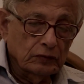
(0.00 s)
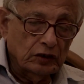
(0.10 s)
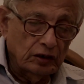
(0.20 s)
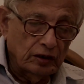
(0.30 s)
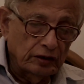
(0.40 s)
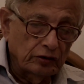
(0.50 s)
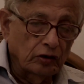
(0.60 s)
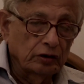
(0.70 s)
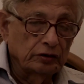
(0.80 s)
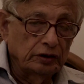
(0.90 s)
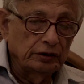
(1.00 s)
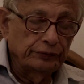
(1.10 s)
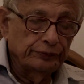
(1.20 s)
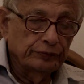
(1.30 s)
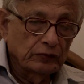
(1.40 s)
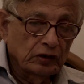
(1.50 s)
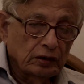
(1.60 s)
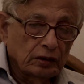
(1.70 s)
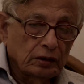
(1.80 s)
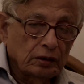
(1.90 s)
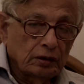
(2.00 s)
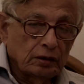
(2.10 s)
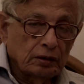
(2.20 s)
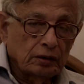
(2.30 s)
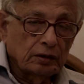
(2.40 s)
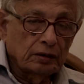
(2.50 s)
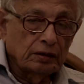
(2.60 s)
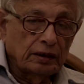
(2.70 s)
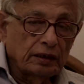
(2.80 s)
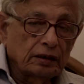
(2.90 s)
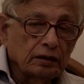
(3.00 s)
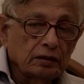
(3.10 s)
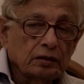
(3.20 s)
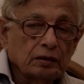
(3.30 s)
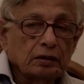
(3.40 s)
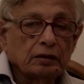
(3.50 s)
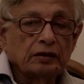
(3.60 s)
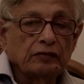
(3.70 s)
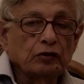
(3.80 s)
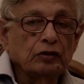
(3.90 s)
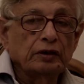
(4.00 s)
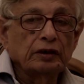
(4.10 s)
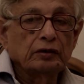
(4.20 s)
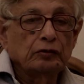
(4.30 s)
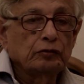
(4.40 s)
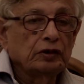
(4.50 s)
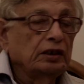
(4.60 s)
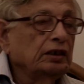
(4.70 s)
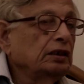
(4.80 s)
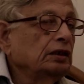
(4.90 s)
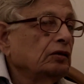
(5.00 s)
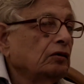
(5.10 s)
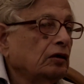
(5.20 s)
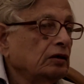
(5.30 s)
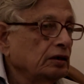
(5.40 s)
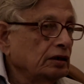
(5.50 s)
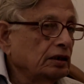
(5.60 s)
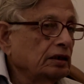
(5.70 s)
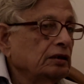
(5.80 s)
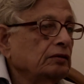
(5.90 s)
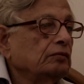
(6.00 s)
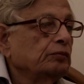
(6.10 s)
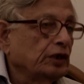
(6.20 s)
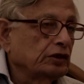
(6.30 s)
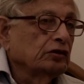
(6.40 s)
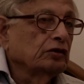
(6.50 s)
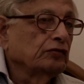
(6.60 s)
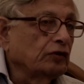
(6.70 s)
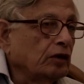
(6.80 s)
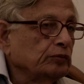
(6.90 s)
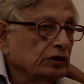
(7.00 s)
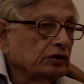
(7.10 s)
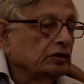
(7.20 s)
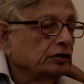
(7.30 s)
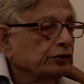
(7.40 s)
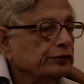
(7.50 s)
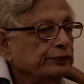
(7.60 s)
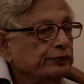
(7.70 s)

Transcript: an ideology that is revolting to any ordinary person of common sense